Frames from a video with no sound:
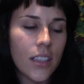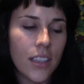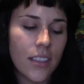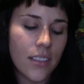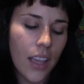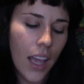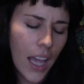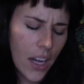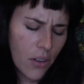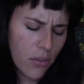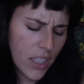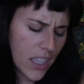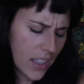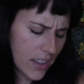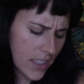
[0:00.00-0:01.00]
because I don't
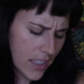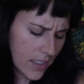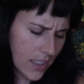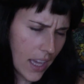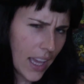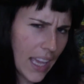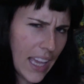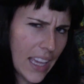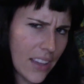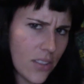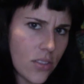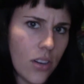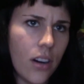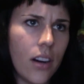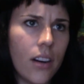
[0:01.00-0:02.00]
really think that
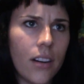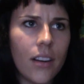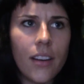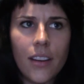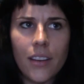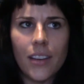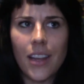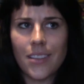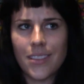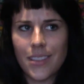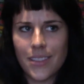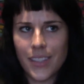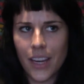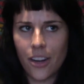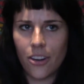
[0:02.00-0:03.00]
eggs are
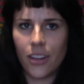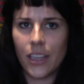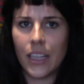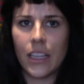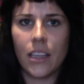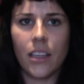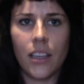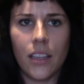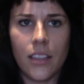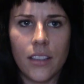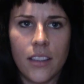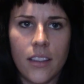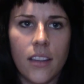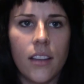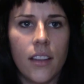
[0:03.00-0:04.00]
necessarily
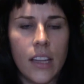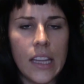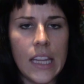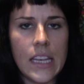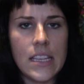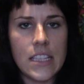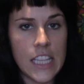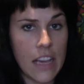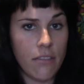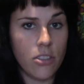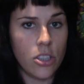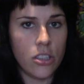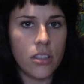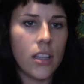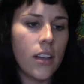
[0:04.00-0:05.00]
the
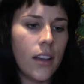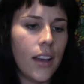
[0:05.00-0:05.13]
devil.